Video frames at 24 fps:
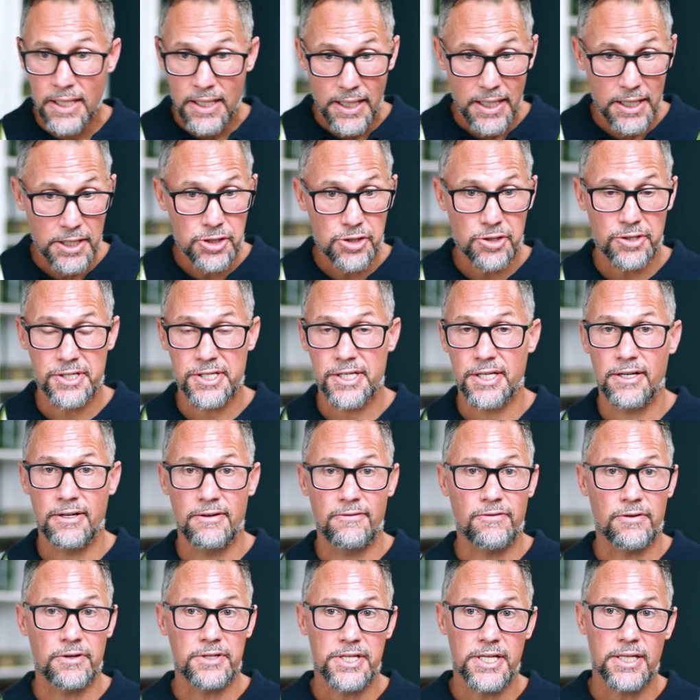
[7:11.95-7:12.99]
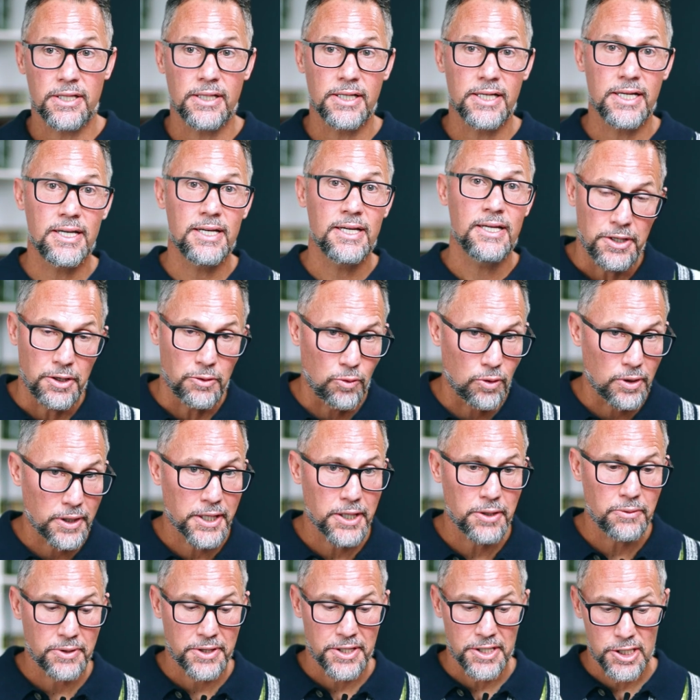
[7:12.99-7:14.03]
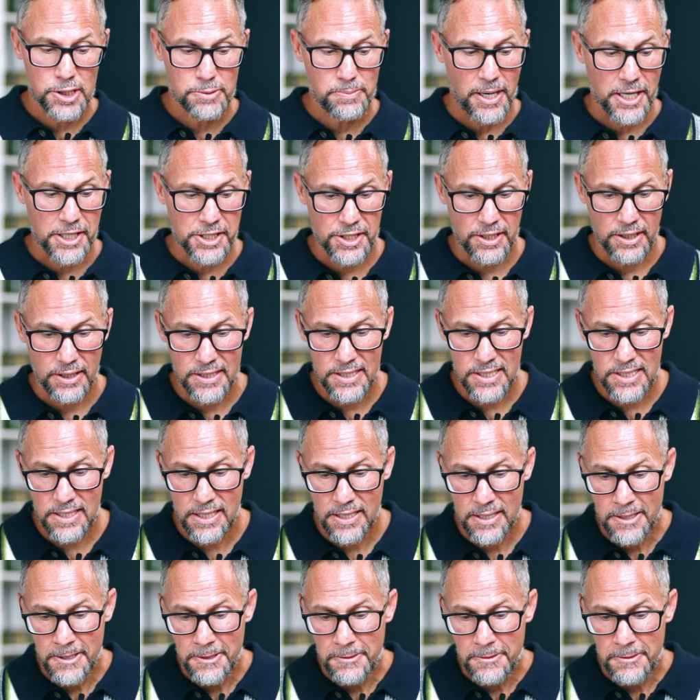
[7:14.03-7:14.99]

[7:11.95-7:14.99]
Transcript: interested in fertility, you're working with a specialist.